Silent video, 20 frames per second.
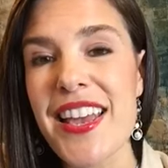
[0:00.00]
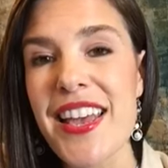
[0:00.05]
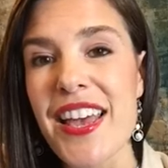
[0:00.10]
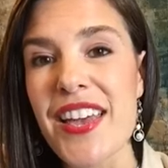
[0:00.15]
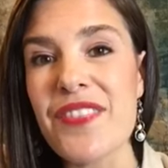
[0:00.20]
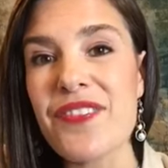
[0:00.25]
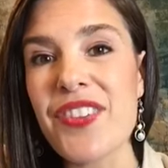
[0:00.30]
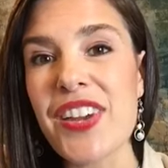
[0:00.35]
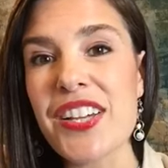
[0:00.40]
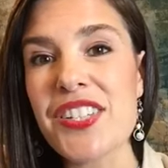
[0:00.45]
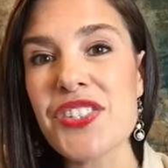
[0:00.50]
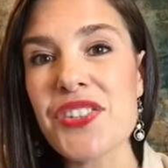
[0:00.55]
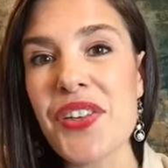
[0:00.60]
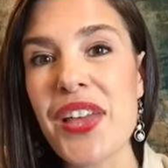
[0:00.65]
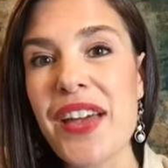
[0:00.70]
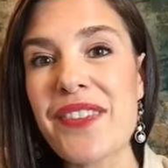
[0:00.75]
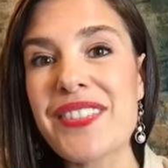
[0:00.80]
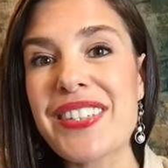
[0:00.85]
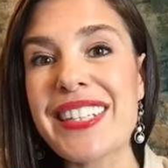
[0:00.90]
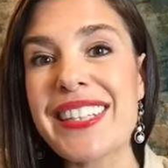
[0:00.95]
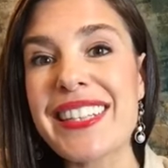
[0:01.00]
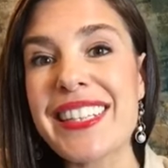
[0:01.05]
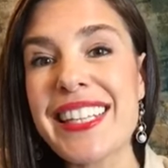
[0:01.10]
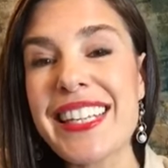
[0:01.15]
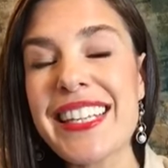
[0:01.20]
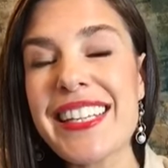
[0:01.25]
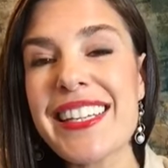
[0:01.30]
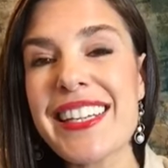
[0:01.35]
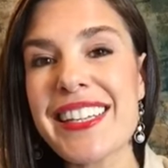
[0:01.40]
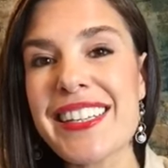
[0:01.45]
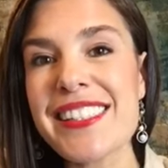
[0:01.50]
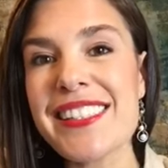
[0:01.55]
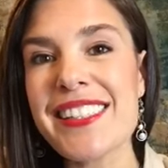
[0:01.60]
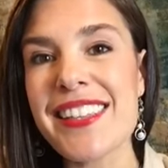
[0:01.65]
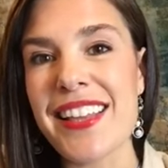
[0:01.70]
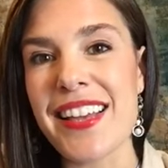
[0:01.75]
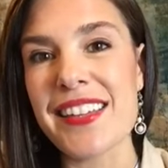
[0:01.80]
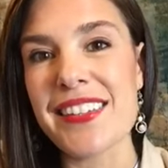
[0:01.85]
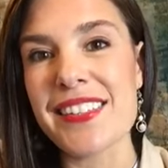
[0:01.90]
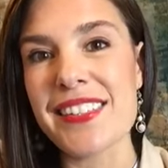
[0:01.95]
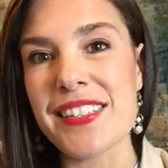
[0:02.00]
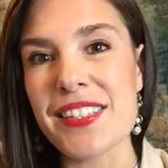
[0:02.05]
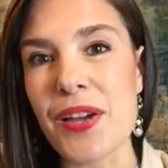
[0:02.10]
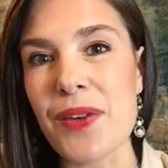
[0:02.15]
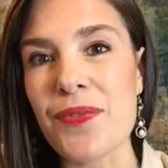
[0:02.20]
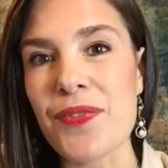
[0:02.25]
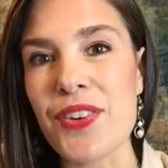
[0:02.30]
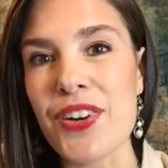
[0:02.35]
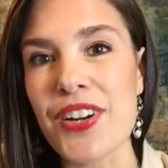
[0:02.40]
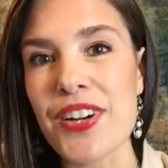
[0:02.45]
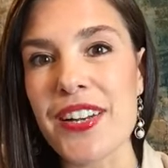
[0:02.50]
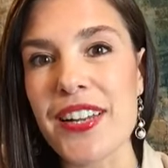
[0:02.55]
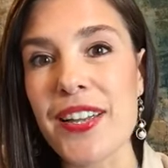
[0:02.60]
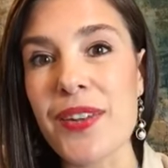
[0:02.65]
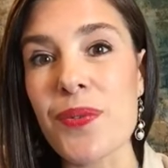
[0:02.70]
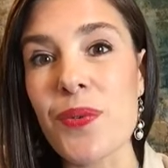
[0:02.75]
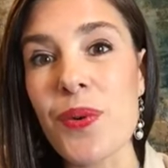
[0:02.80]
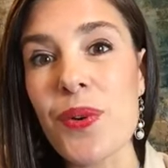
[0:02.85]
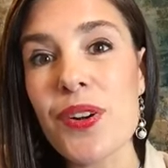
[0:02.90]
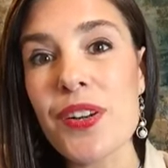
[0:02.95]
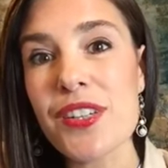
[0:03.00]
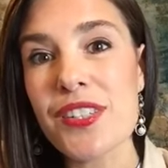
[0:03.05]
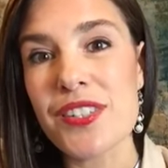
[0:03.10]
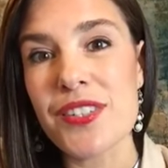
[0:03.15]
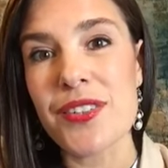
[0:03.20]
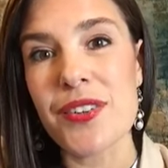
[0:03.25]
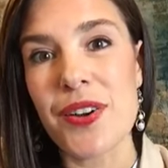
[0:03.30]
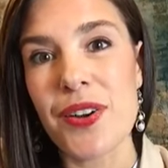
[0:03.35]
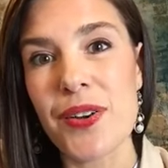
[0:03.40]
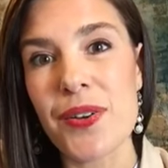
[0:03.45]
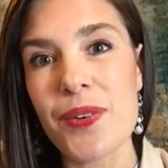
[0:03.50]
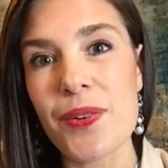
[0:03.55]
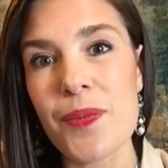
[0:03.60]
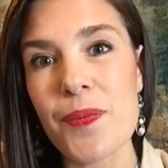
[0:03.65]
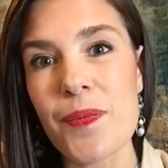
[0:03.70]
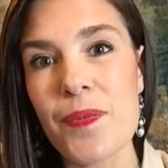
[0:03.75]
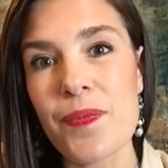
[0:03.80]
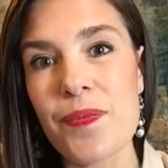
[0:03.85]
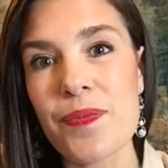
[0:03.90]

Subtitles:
In fact, you'll have to lean into that discomfort in order to grow.